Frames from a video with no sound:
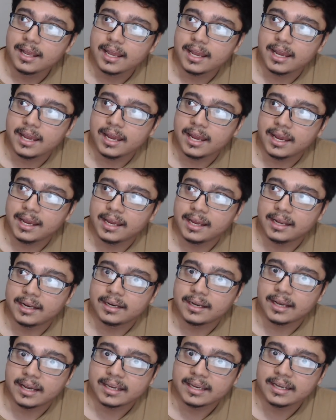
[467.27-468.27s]
And
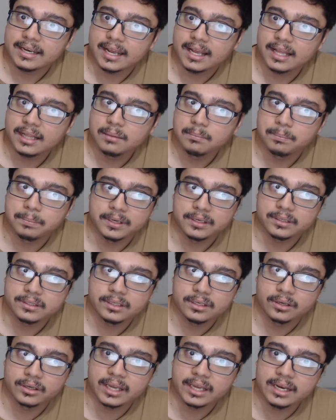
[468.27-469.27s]
I can't help but, you
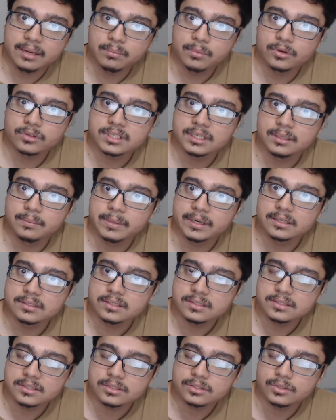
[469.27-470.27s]
know, get emotional because
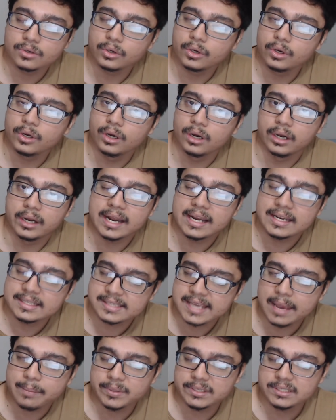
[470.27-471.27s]
it's just so good and it's
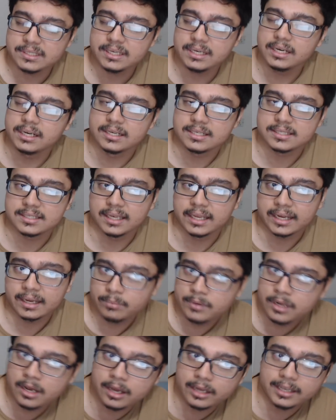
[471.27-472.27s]
happy tears. Like, I'm
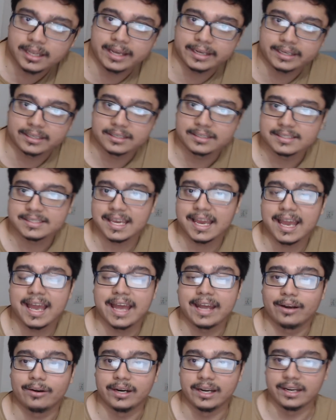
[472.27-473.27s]
not like
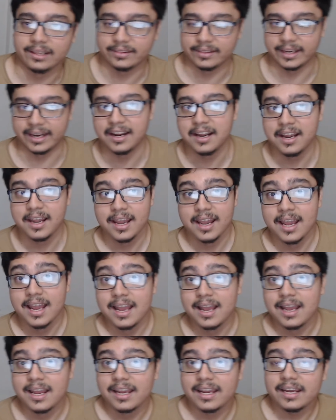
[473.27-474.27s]
sad or anything.
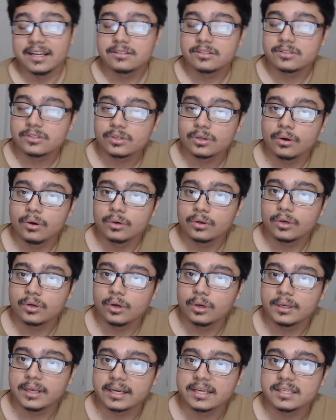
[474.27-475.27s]
It's so
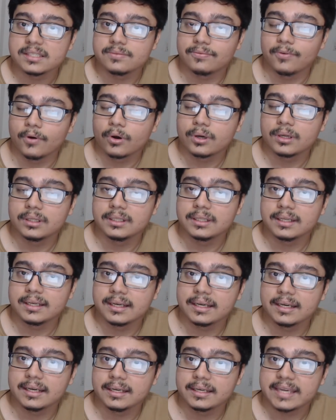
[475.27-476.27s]
good. Like, his vocal
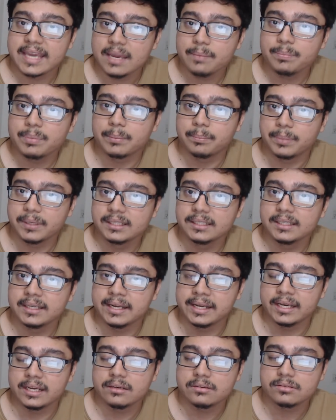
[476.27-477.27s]

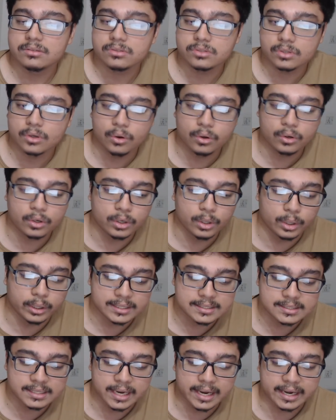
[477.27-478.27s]
capability is so good.
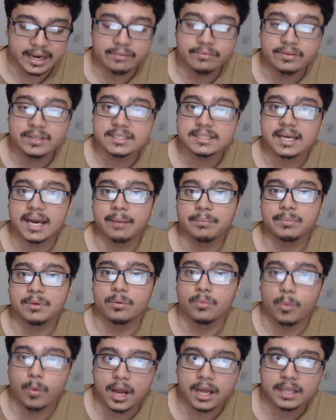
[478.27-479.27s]
It's like every time you
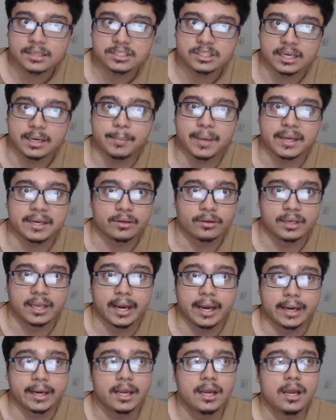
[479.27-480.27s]
watch him and you're
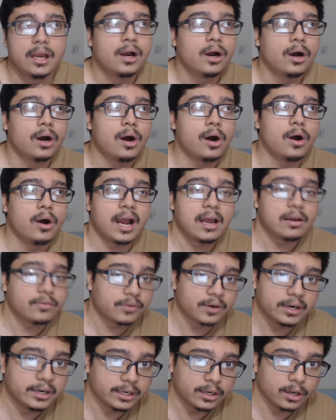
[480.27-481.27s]
like, oh, I've
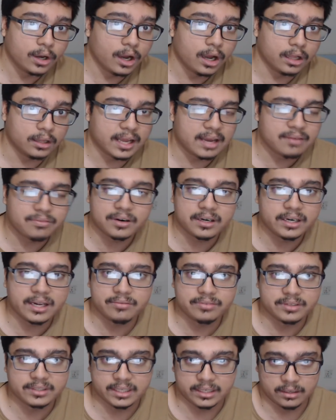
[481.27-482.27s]
it all. I've heard
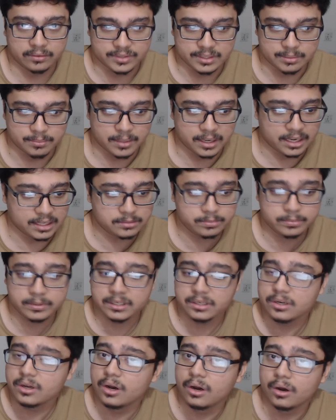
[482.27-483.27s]
everything of Dimash. But
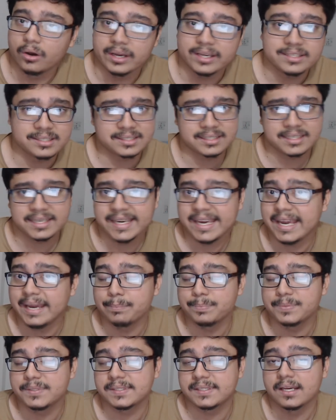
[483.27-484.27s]
no, he just
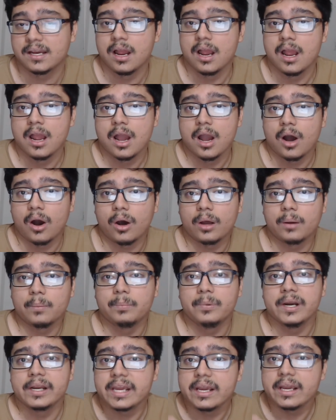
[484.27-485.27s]
keeps on
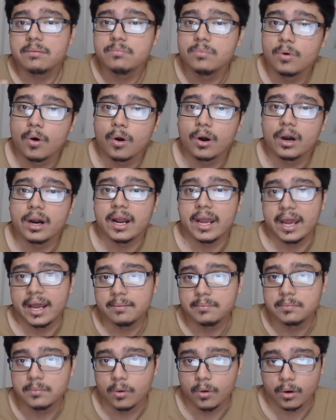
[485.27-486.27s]
bringing more
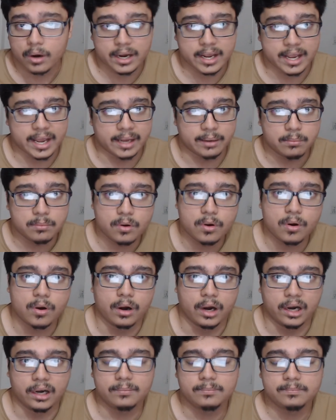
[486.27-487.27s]
and more and
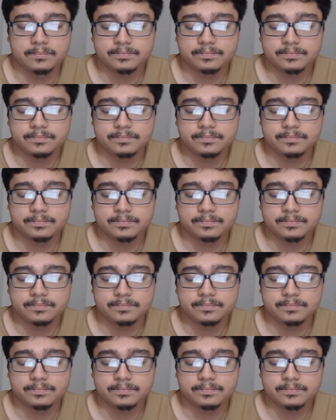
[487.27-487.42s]
more.